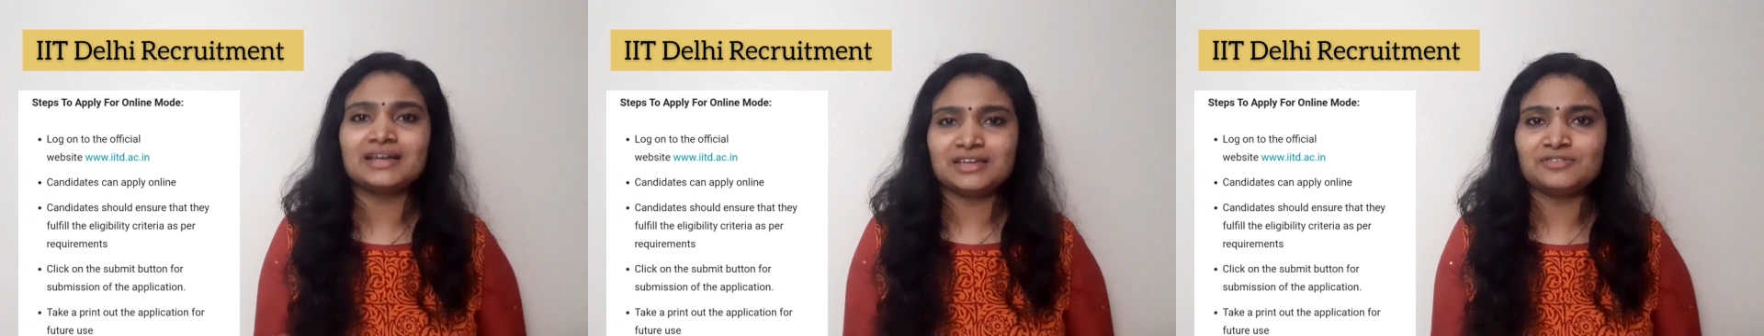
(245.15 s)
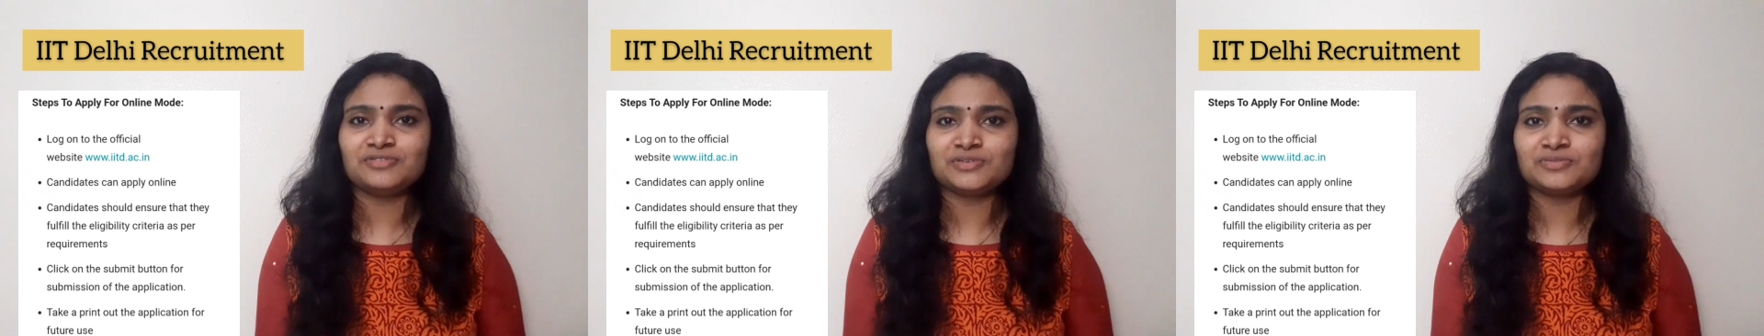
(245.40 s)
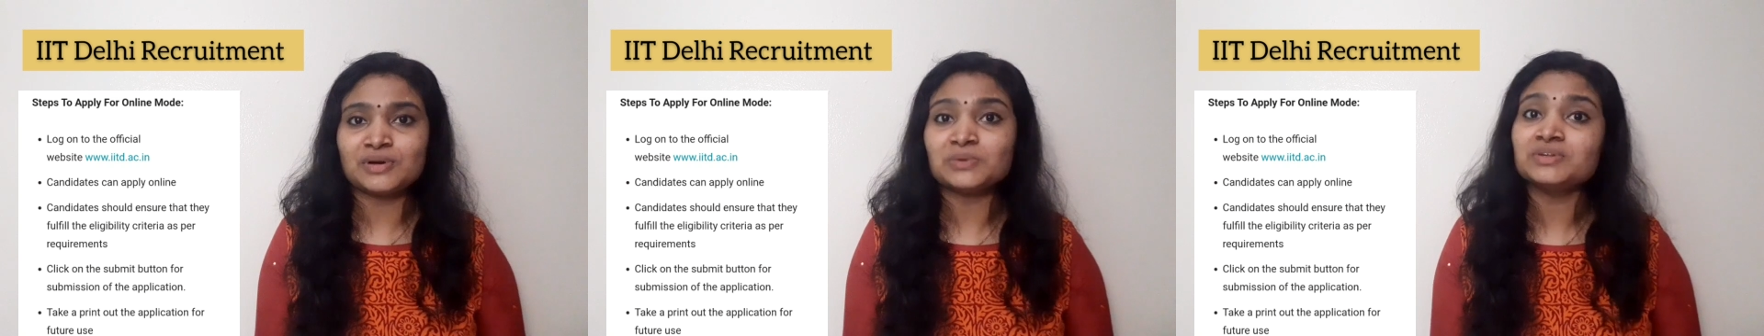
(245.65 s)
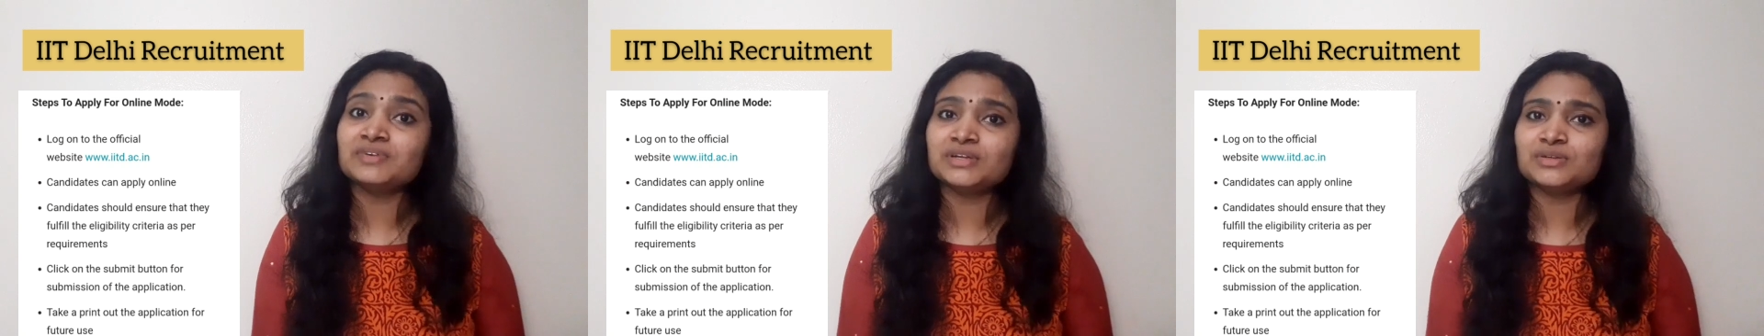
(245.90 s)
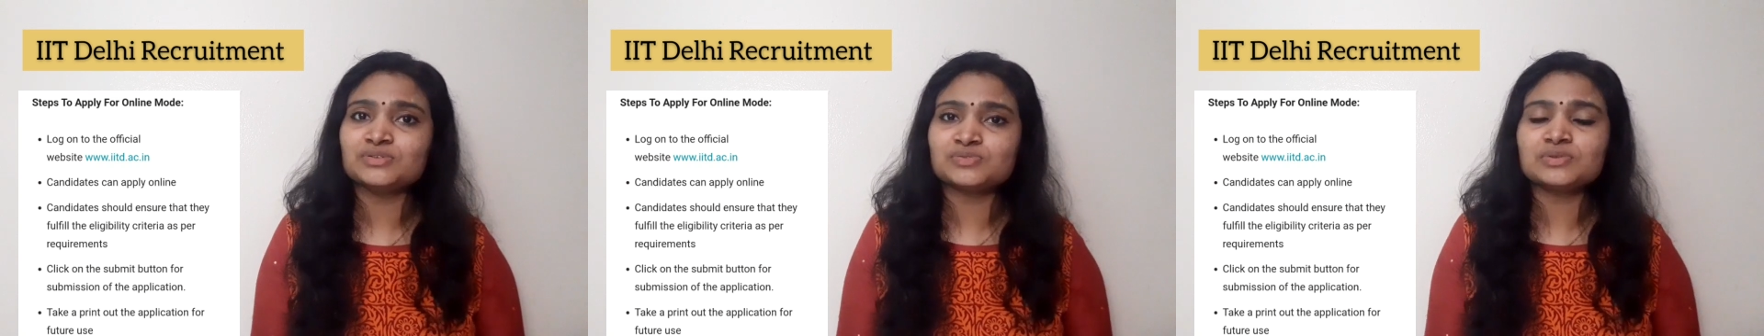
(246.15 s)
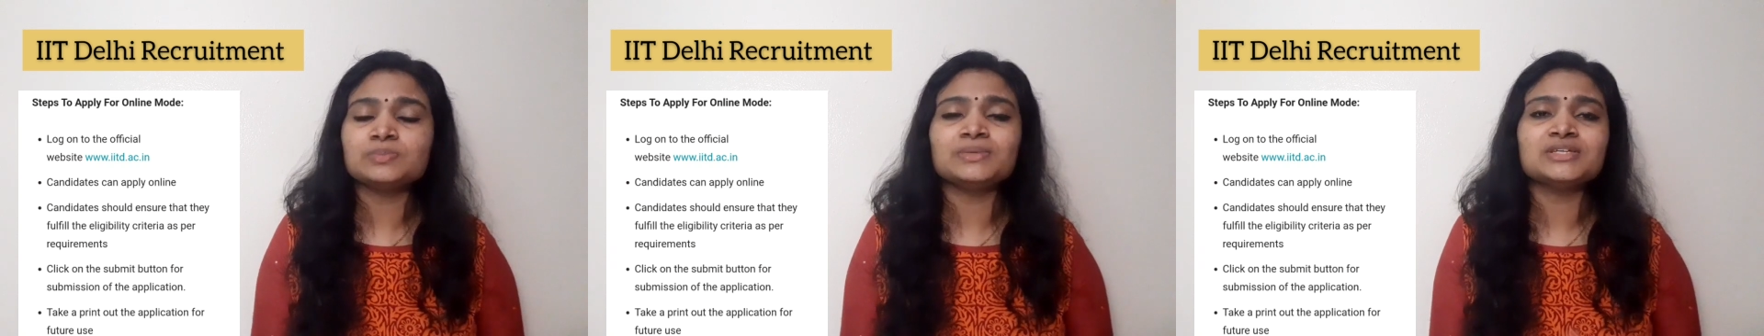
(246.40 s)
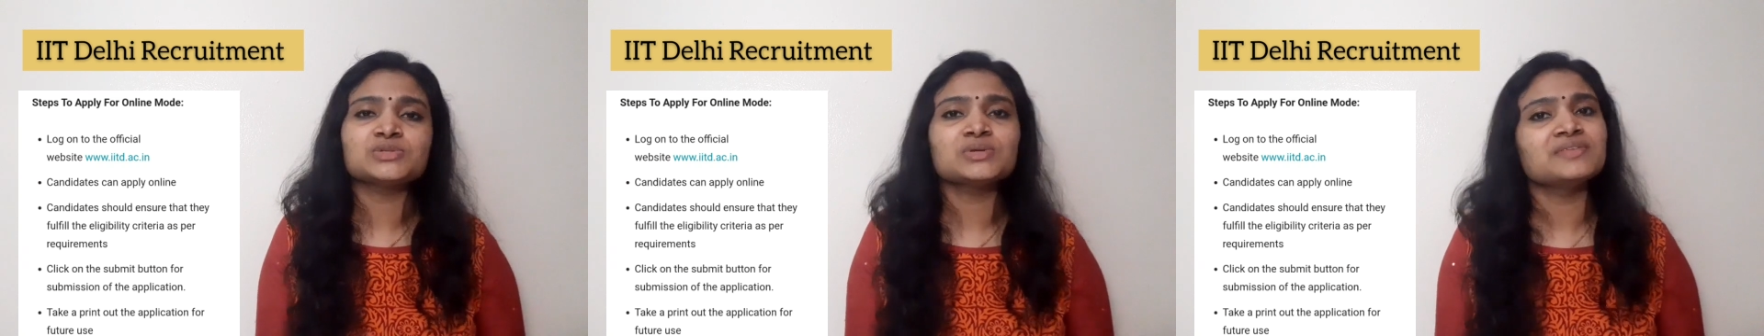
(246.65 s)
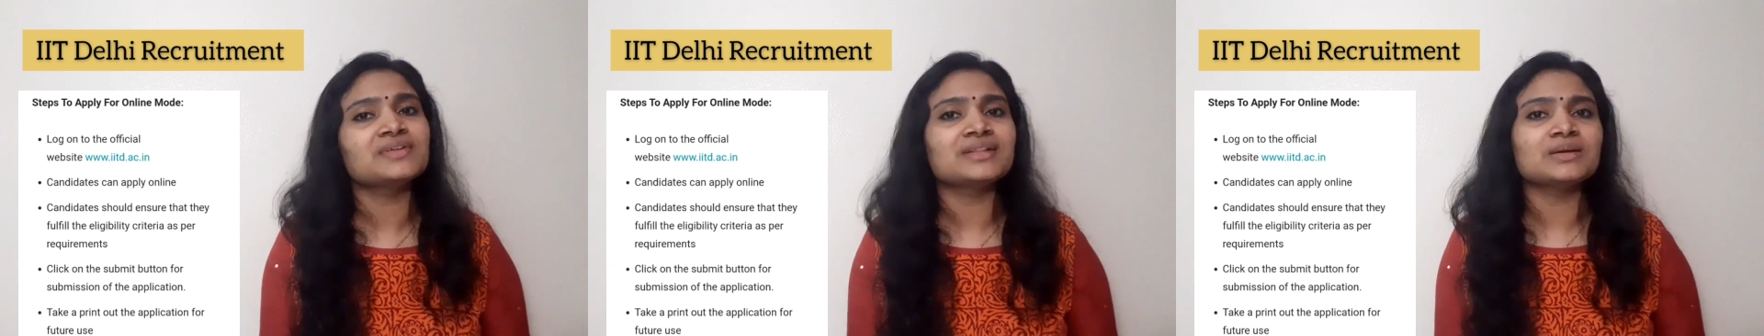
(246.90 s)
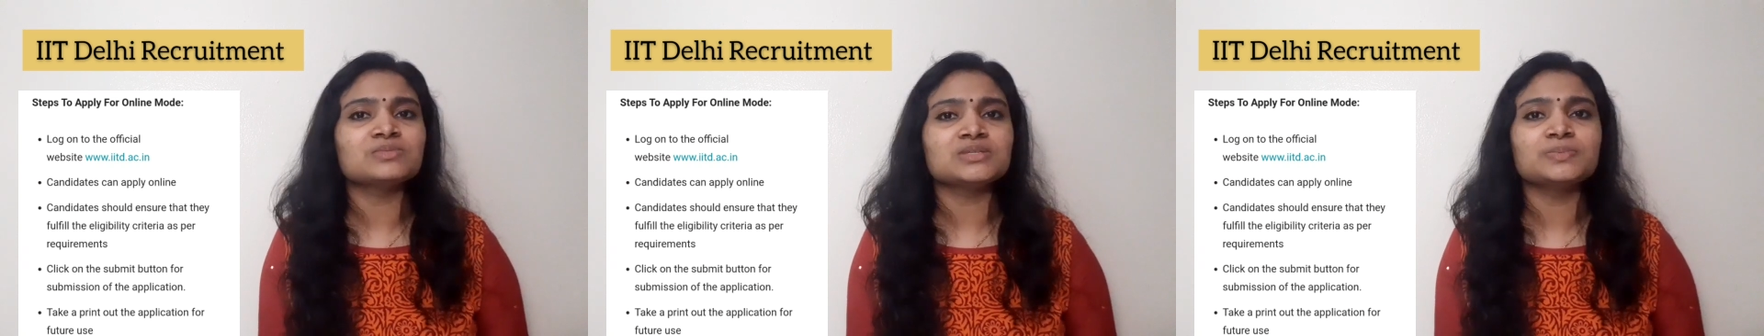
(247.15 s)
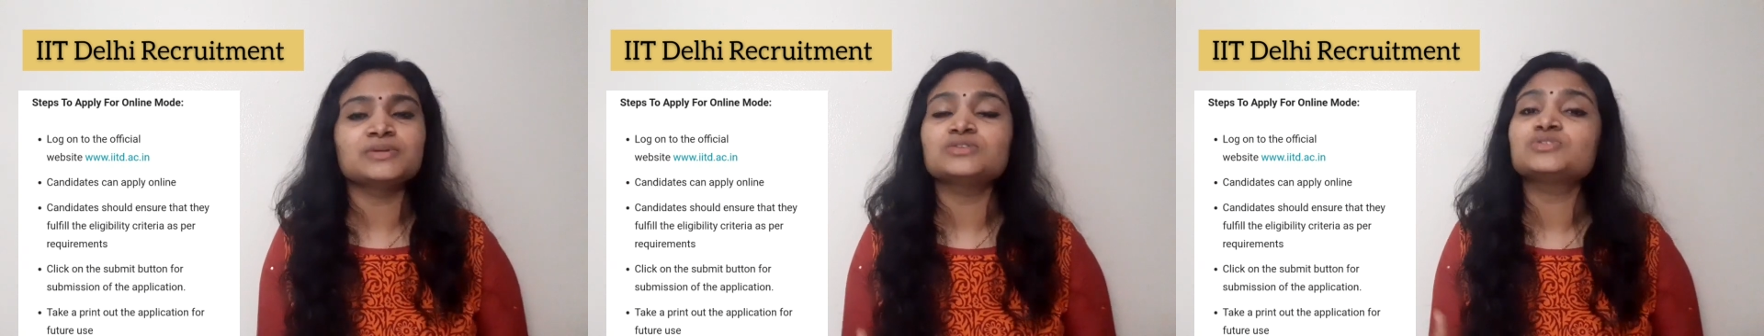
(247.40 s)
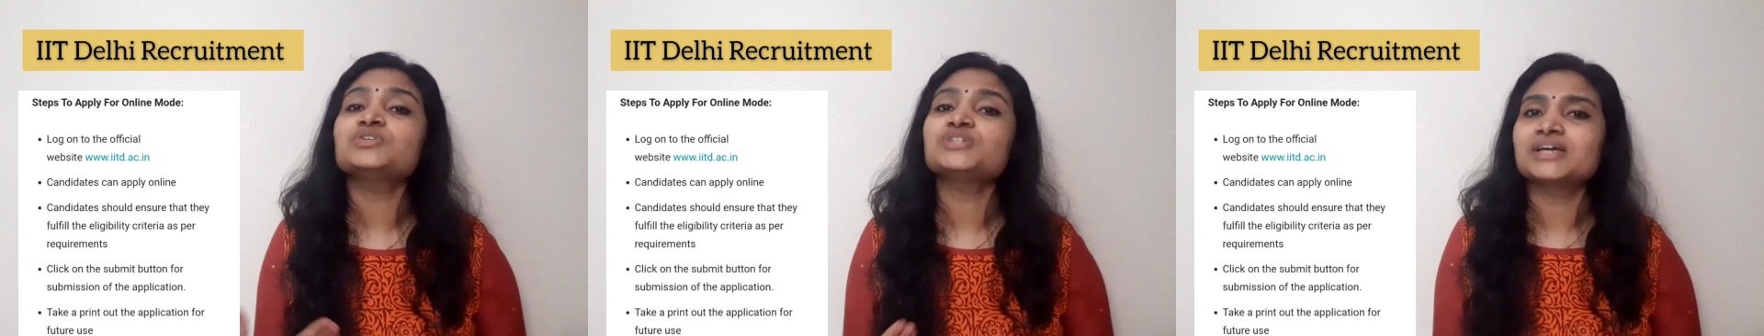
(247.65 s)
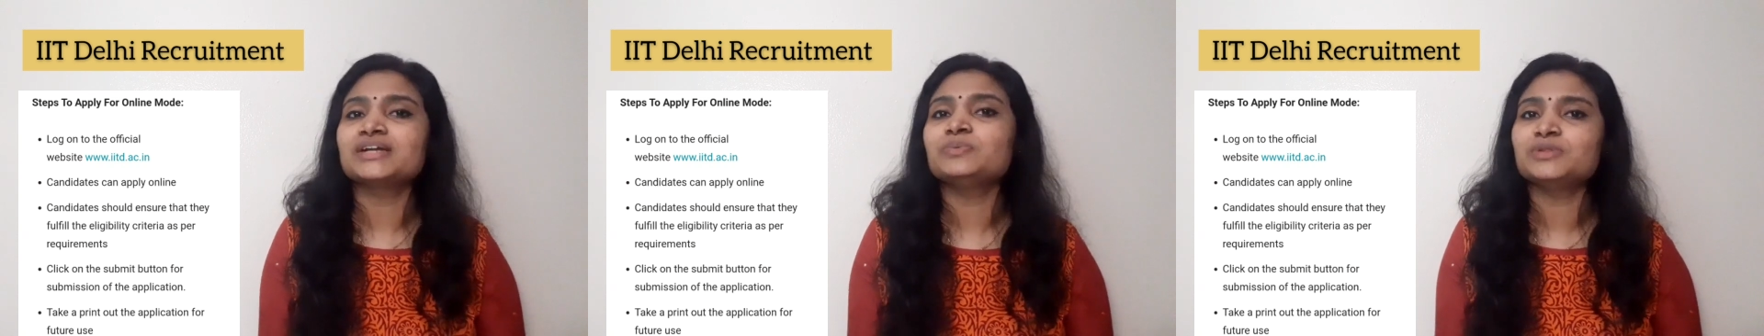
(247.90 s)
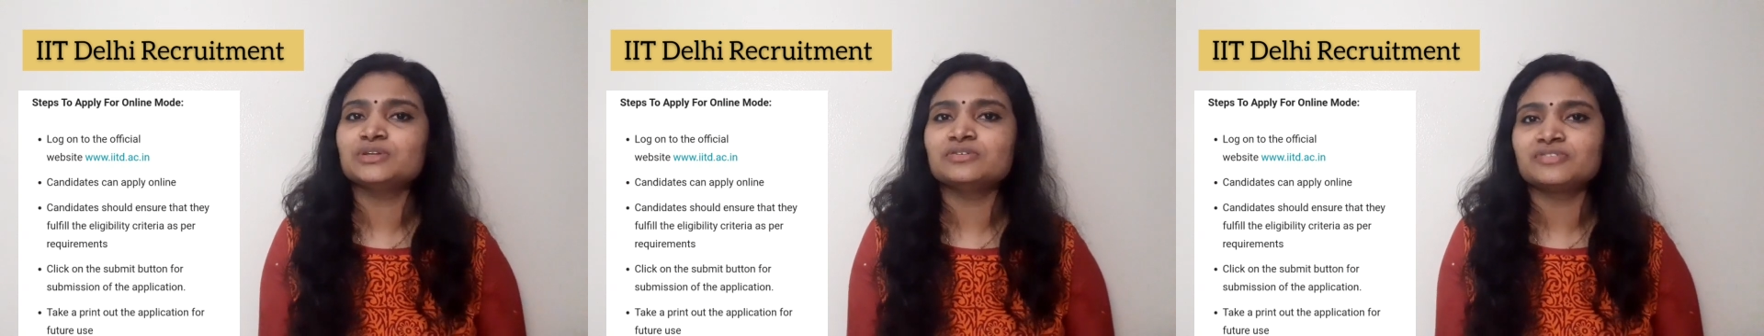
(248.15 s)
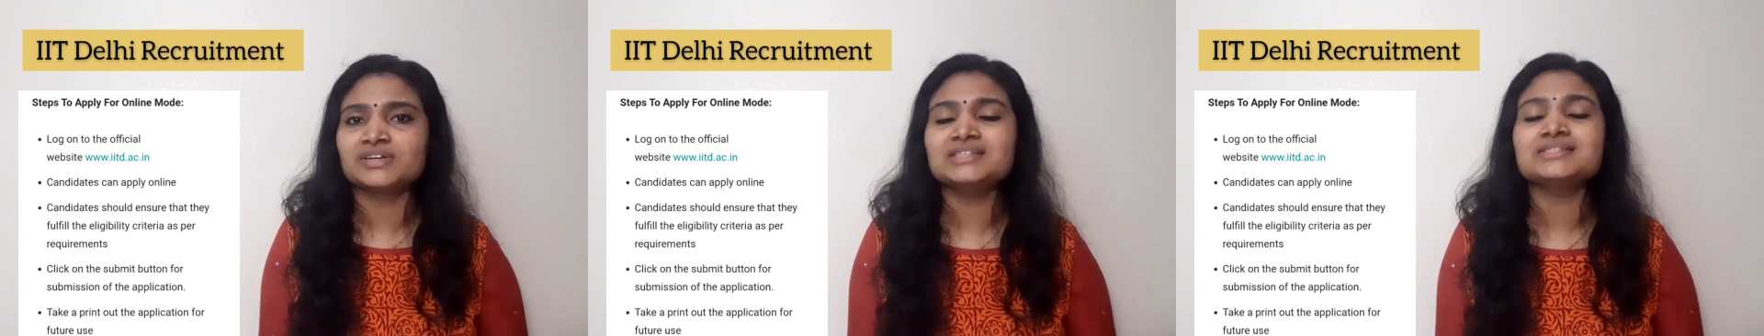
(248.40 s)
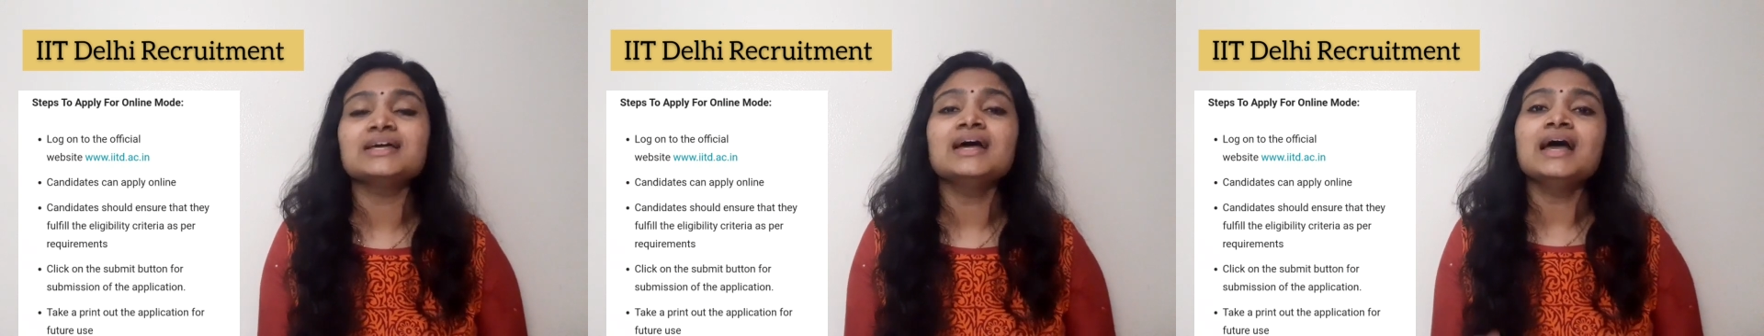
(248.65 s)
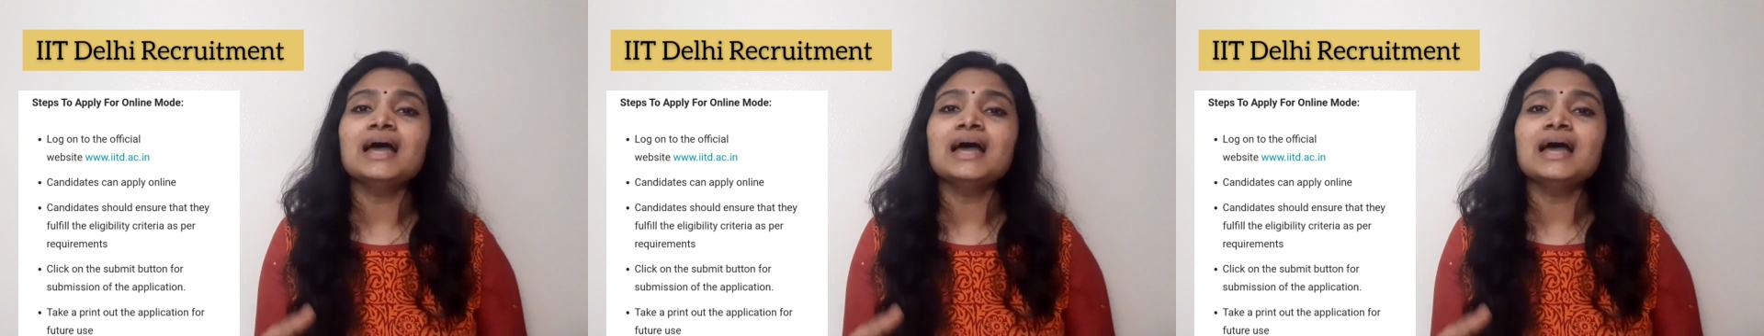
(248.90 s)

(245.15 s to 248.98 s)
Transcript: If you found the video useful, please to give it a thumbs up and also share it with your friends.